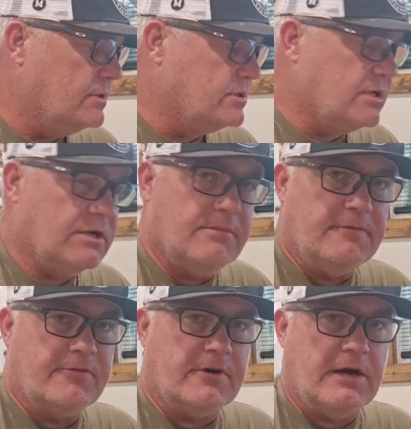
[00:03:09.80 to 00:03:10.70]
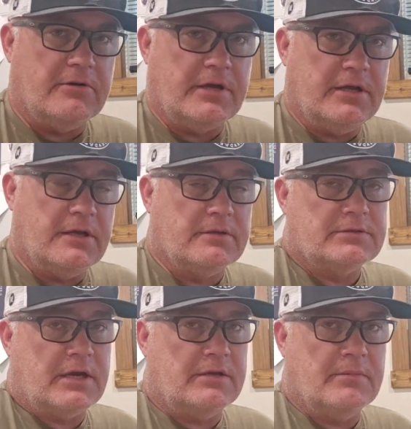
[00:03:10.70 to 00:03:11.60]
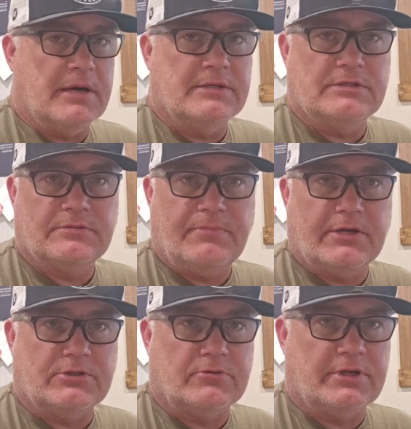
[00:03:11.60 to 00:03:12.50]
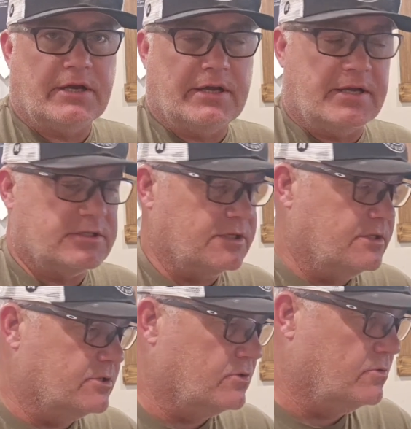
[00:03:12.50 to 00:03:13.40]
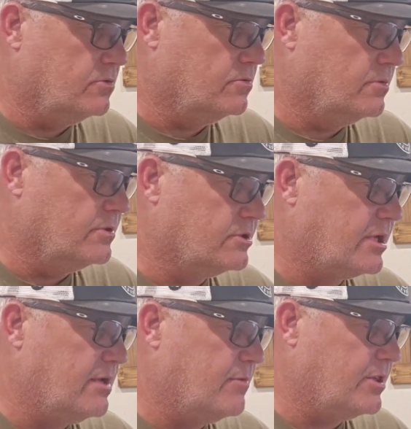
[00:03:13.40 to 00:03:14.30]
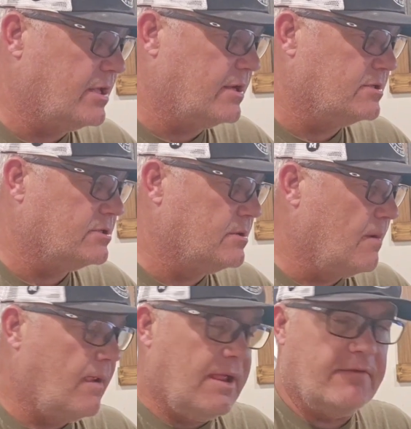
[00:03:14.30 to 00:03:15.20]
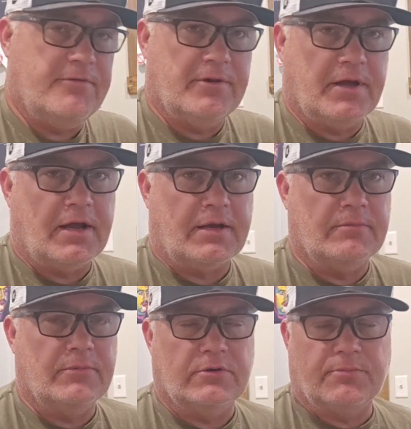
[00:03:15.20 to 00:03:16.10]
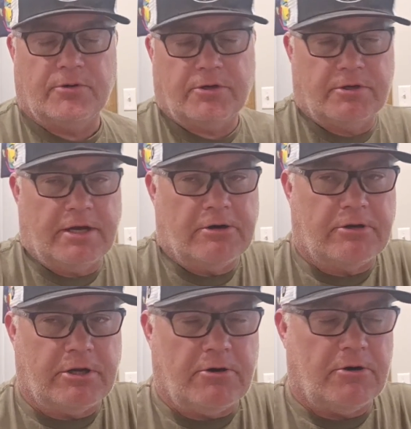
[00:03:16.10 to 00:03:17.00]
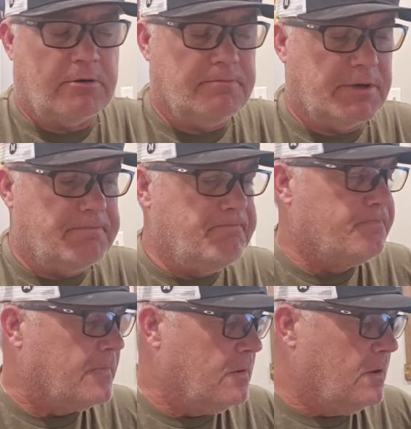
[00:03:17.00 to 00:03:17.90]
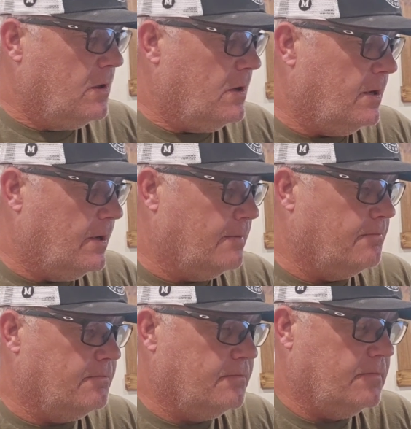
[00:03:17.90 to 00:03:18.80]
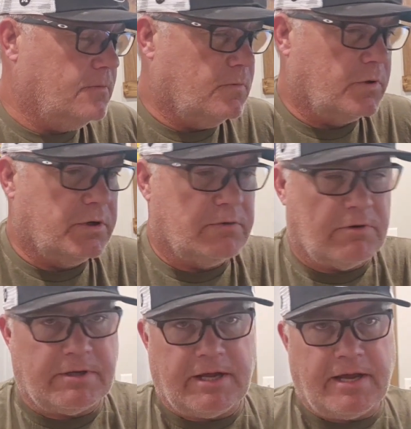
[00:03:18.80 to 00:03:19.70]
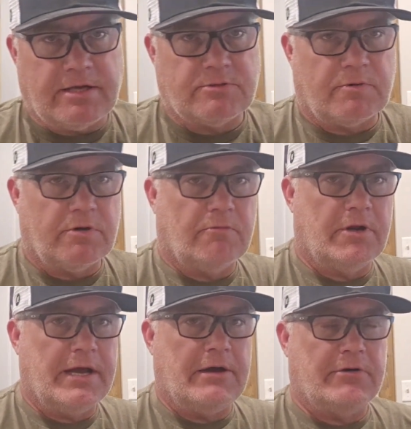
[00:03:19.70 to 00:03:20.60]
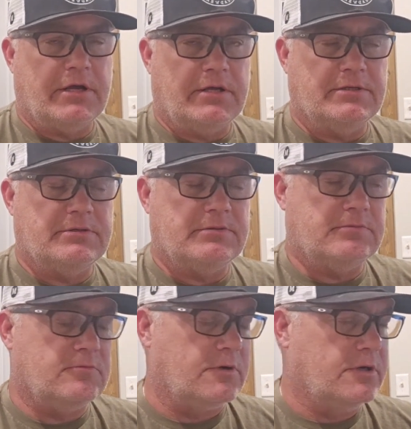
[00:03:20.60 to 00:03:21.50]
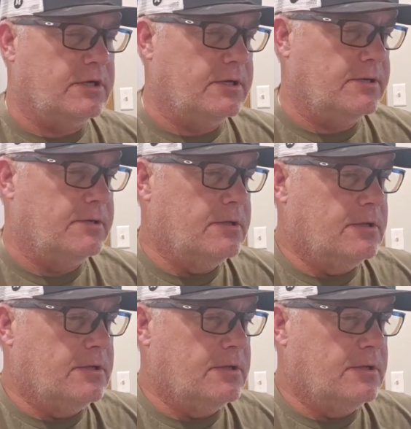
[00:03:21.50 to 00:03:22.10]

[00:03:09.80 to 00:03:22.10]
set them up for Alki. Kind of my specialty, I guess, in this whole scheme of things. I feel like I can build a pretty good Alki card, but we're going to run gas, we're going to run Alkis, we're going to